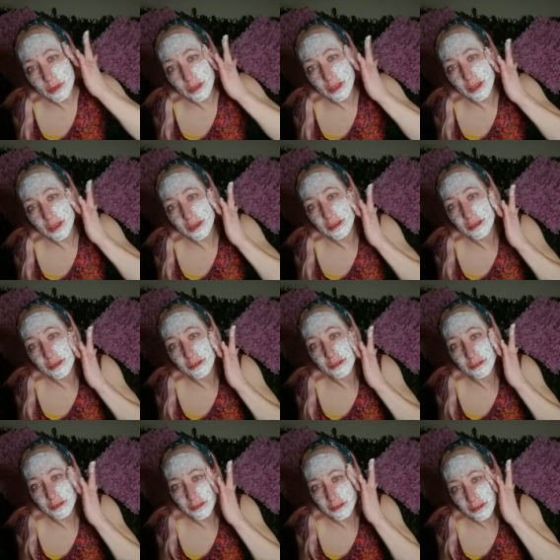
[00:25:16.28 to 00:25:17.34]
apply that
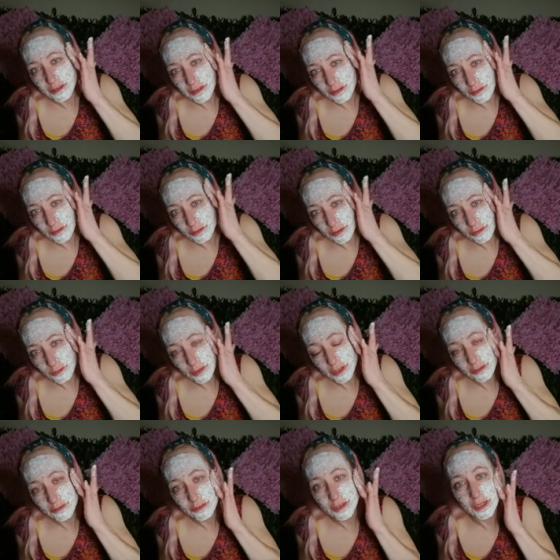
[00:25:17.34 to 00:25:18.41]
on there with
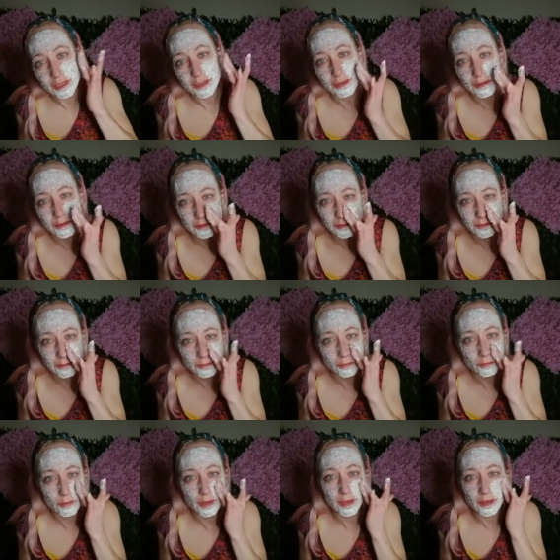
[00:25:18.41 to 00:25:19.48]
my fingers.
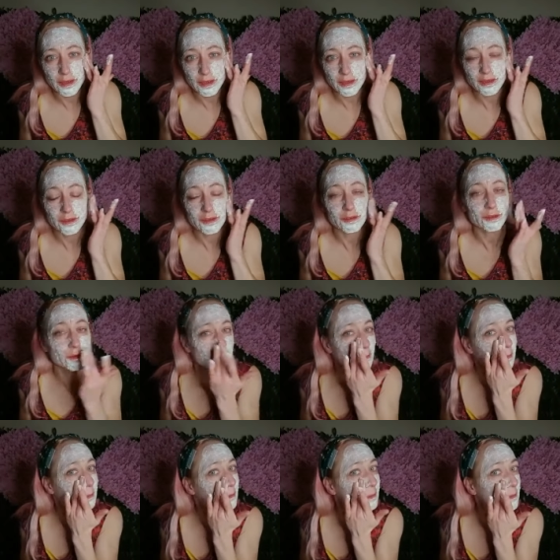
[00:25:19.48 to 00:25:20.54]
Wow.
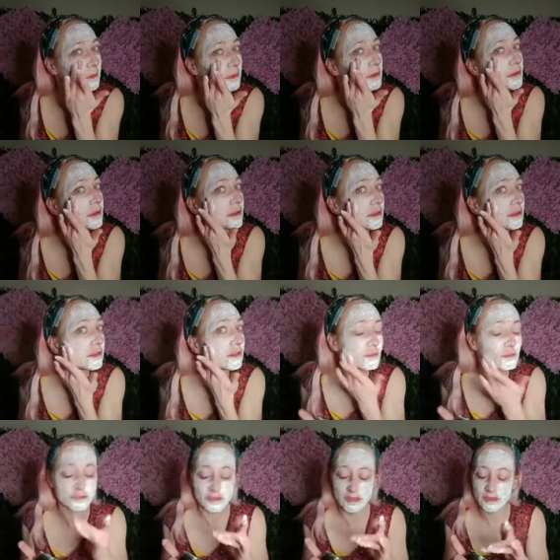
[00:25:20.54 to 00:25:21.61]
It's
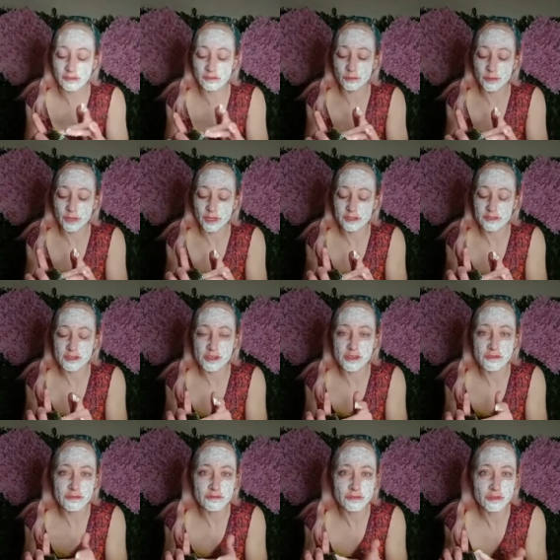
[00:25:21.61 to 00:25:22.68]
almost like I've applied
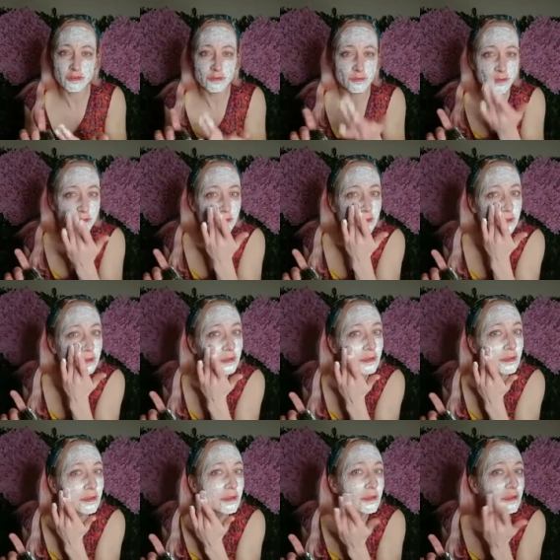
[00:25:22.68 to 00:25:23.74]
shaving foam on the
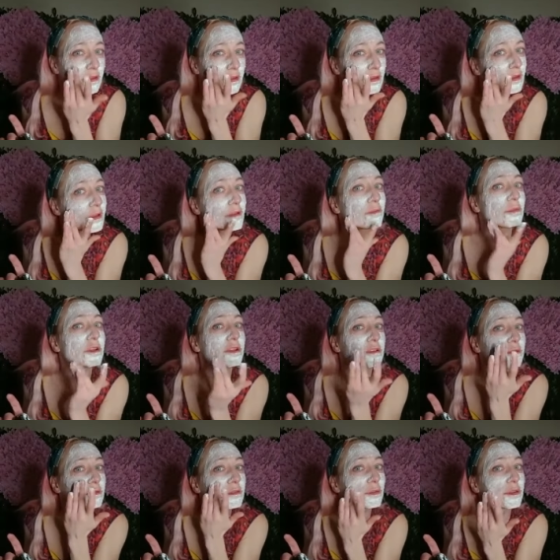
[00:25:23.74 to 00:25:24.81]
camera. It looks a
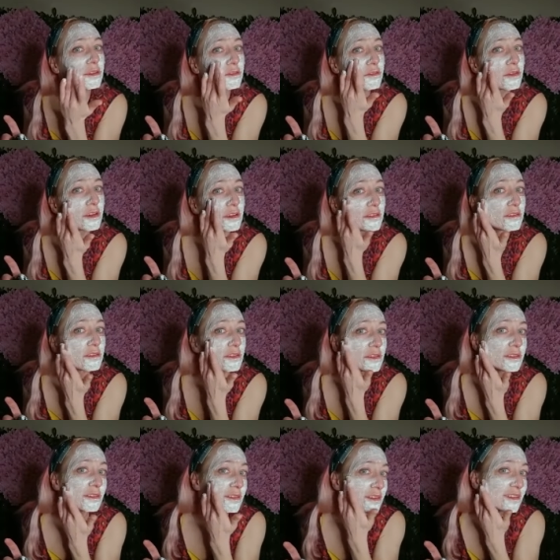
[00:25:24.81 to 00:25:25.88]
bit strange.
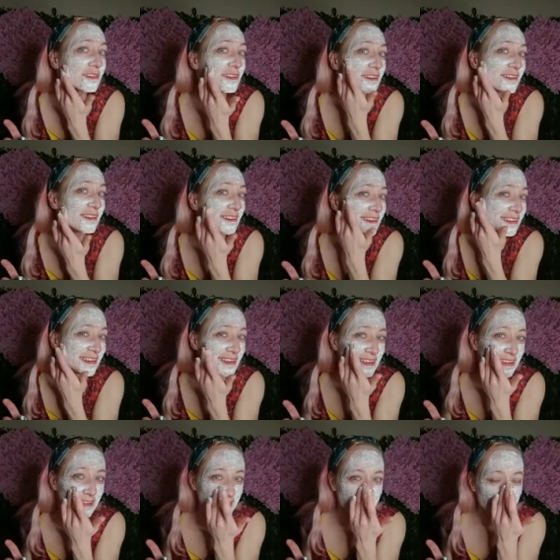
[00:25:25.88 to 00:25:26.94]
There
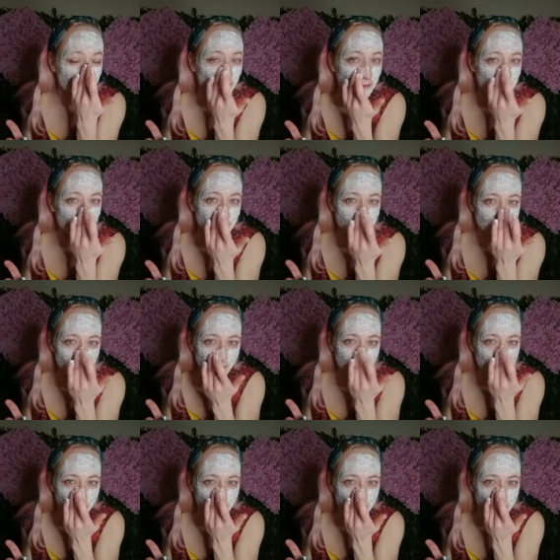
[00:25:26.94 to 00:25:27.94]
we go.